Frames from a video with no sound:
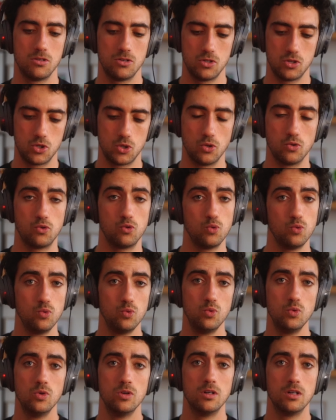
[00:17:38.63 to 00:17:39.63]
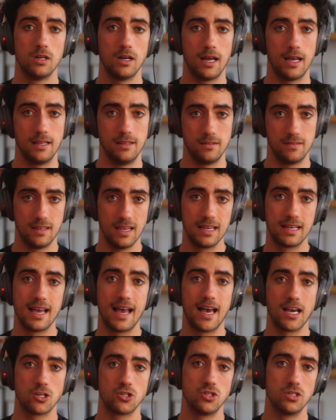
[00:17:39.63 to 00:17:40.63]
So do and take
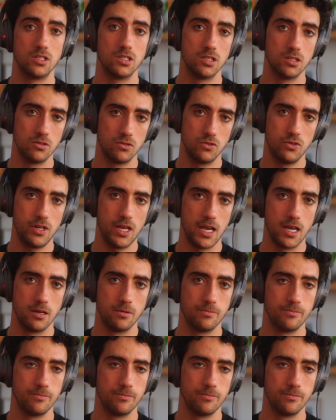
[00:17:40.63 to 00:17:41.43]
action today.